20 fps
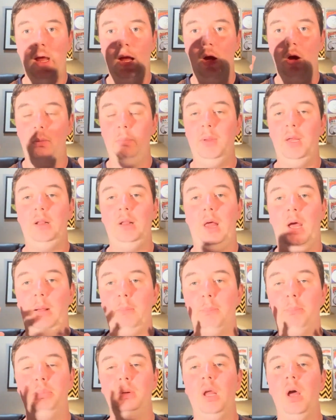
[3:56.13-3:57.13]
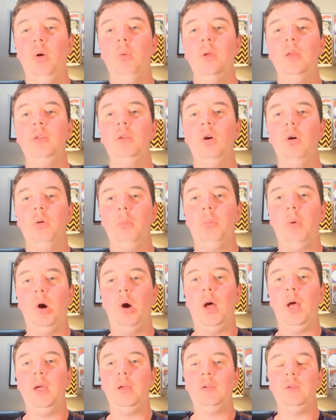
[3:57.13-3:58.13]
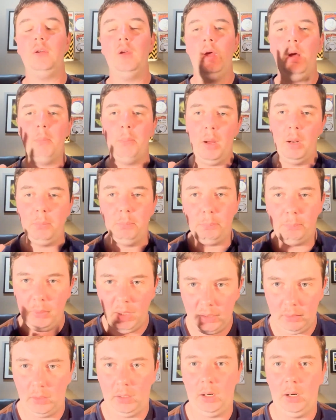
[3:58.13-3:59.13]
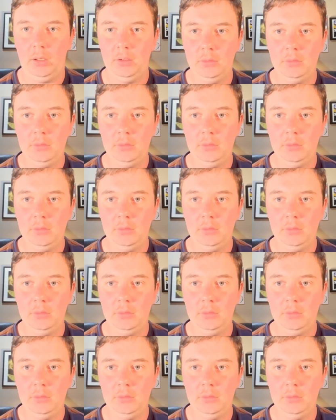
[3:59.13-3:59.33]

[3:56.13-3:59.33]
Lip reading: It'll be like blowing your mind, but better.